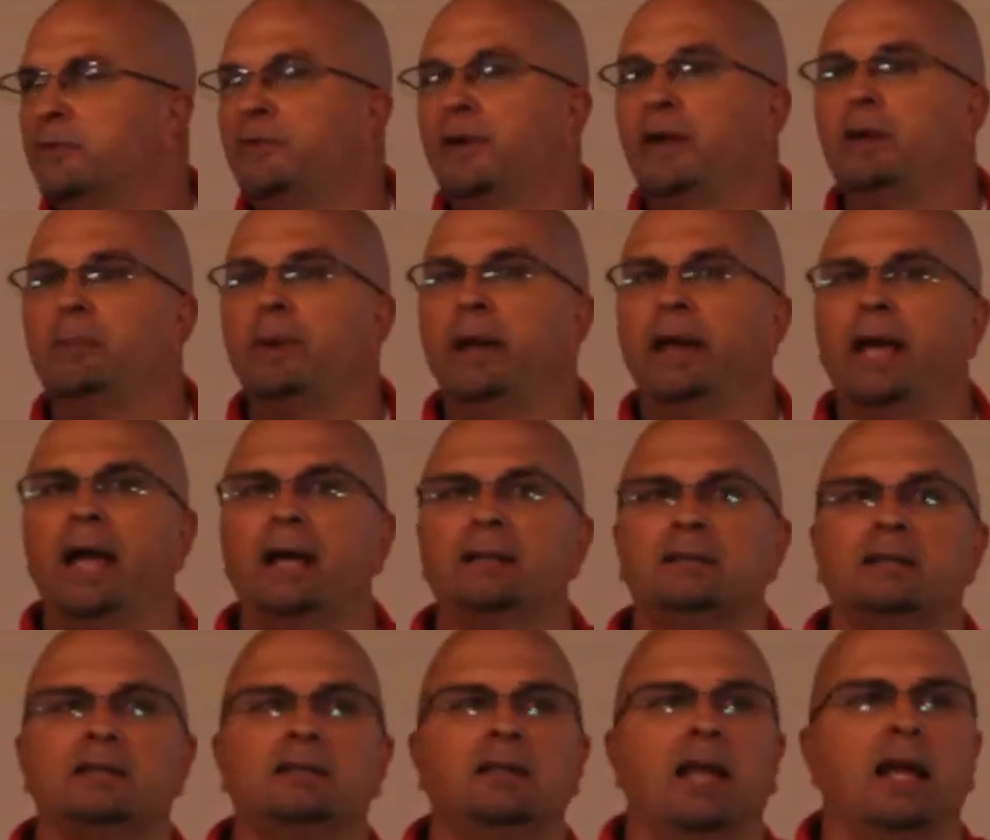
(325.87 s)
So if anybody
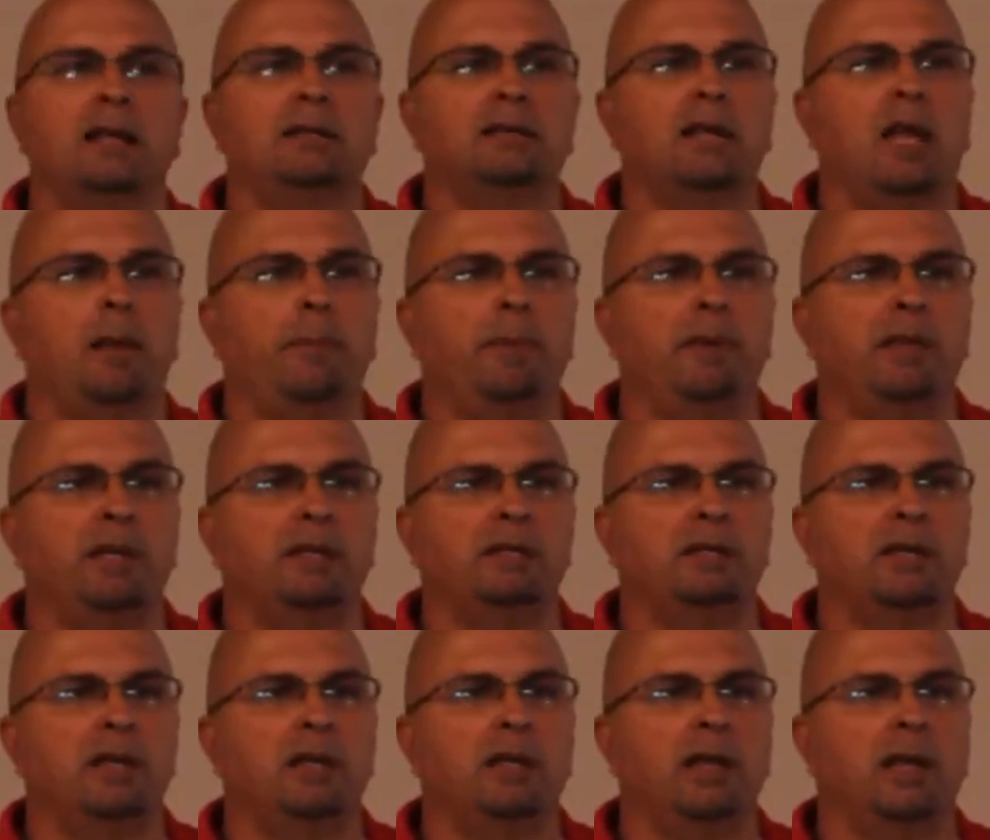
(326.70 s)
has a slidescape in
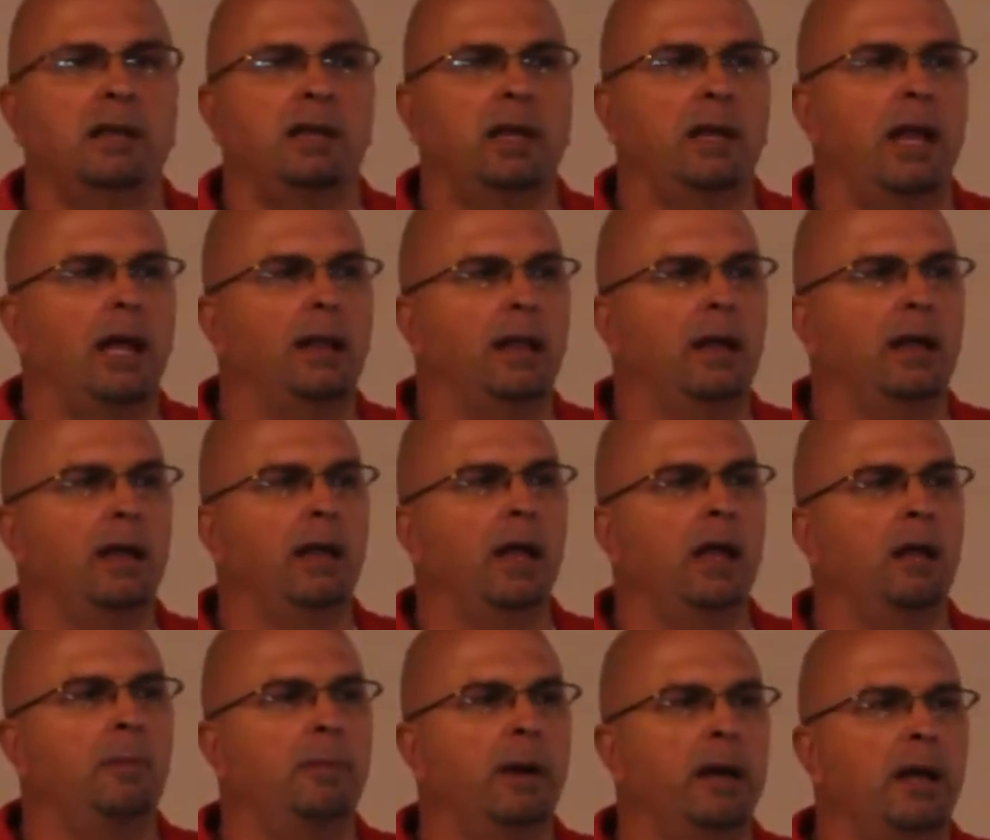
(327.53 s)
this city that they're not
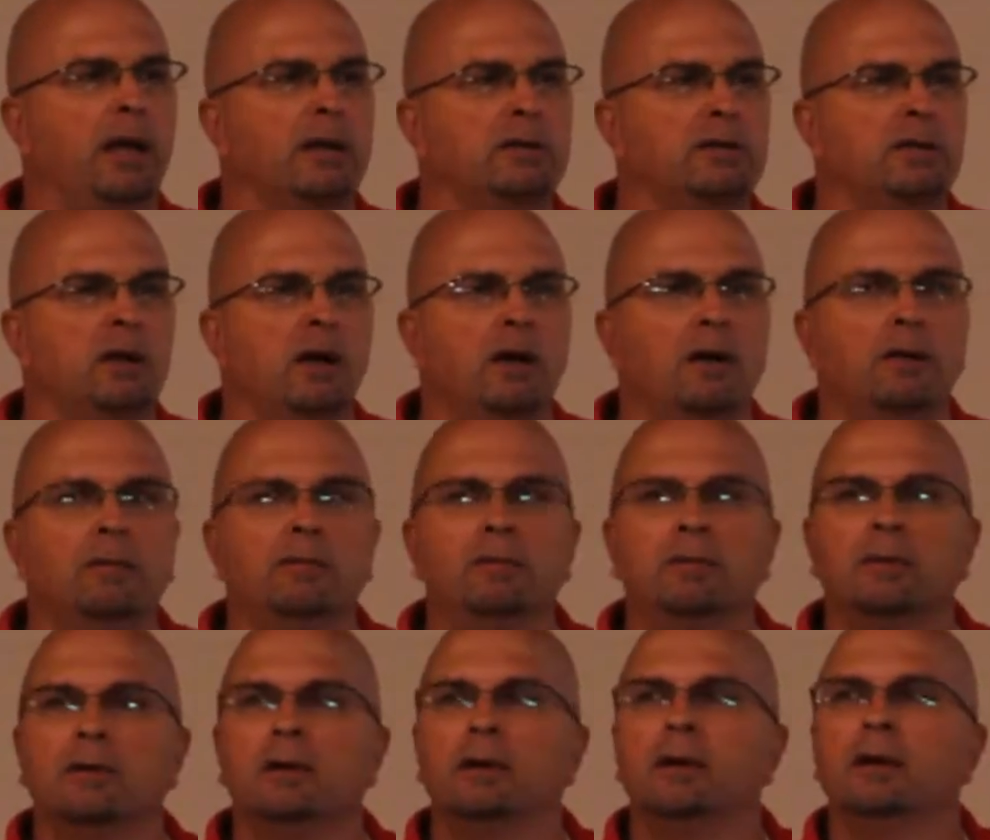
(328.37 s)
letting anybody else know,
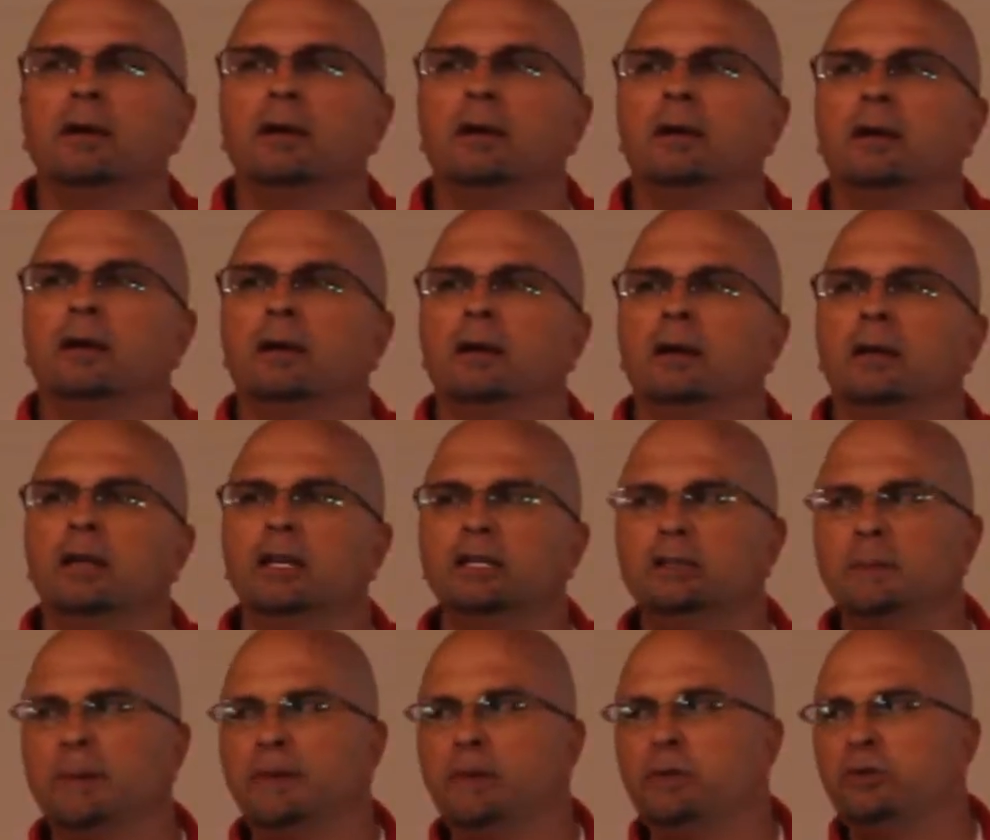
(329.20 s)

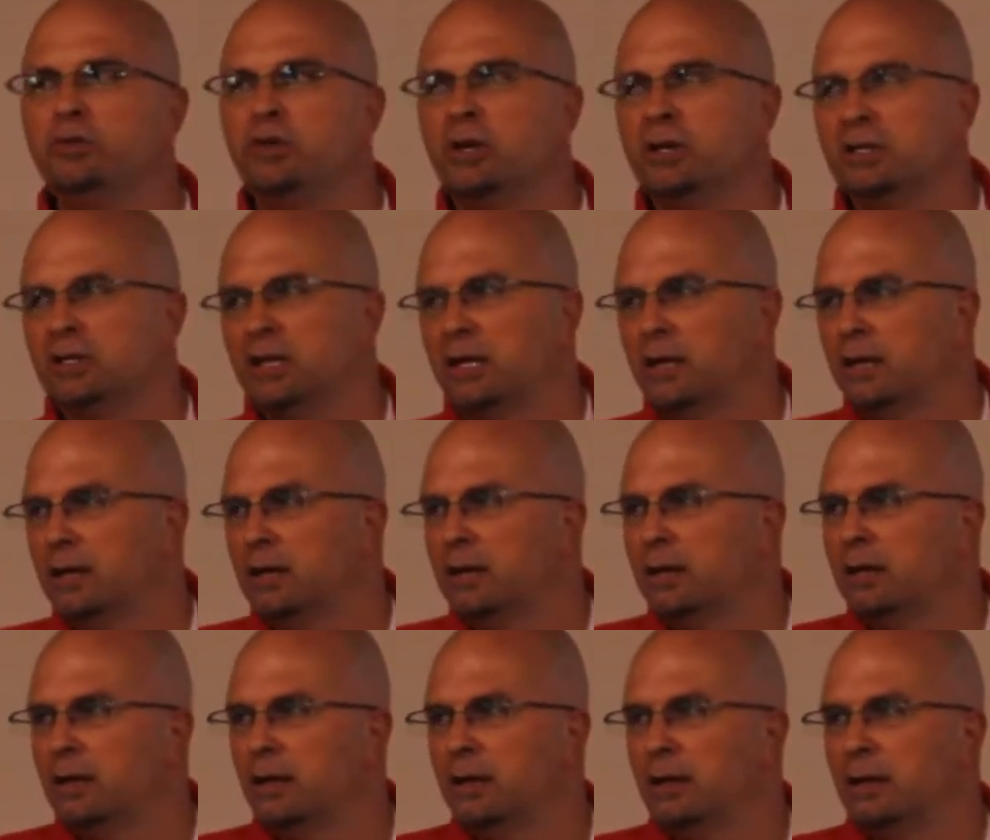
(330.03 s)
Elizabeth, New Jersey
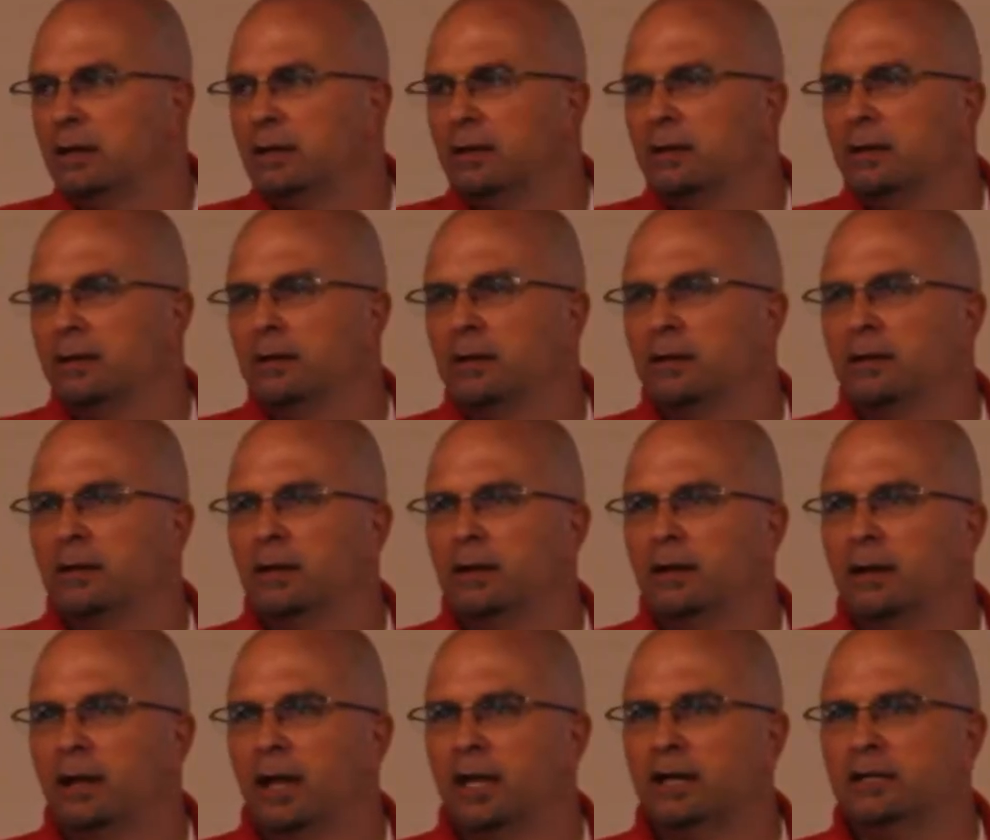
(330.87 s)

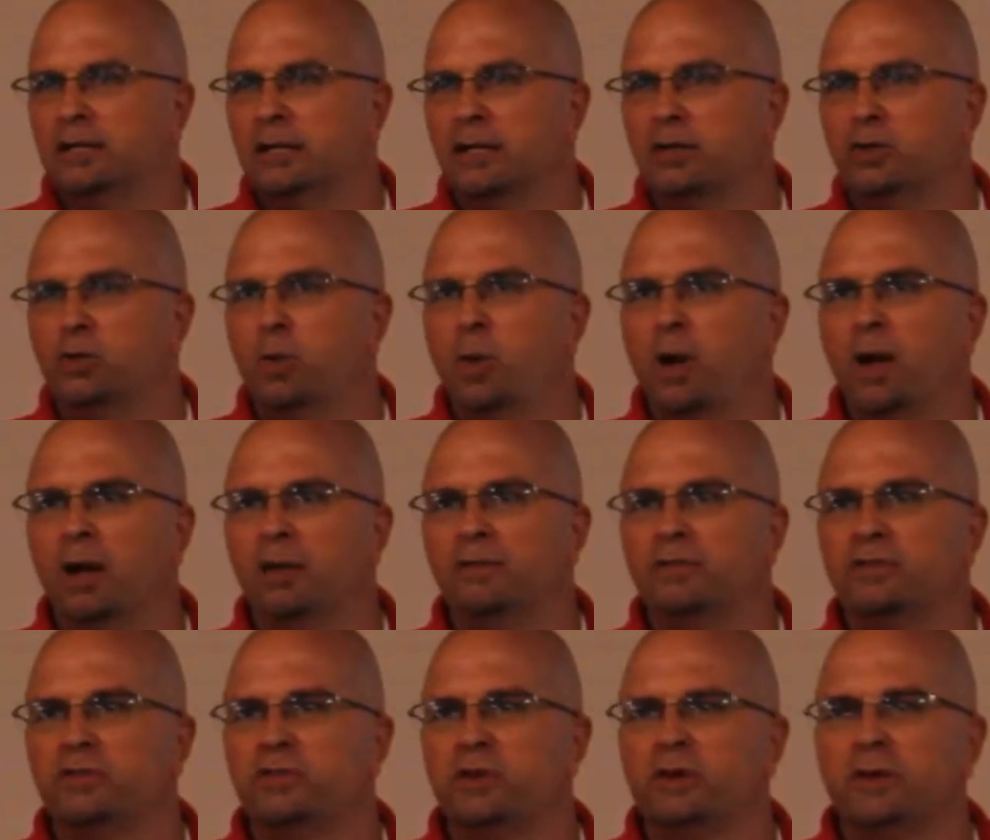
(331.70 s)
has a
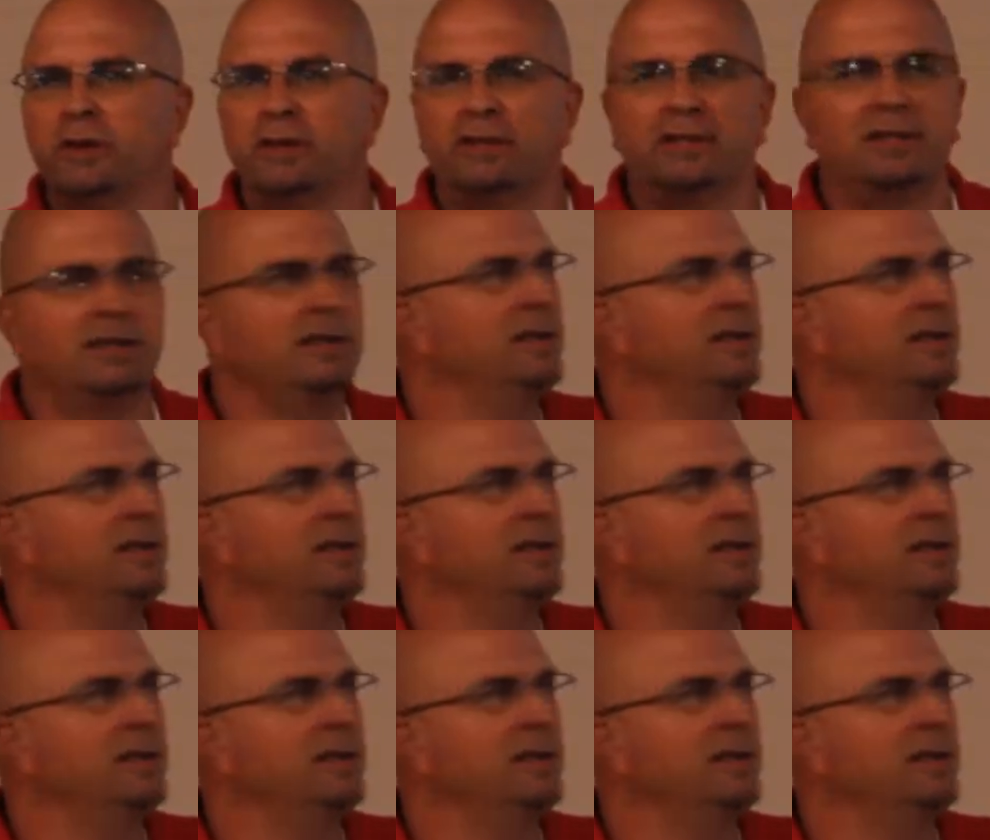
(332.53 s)
12-story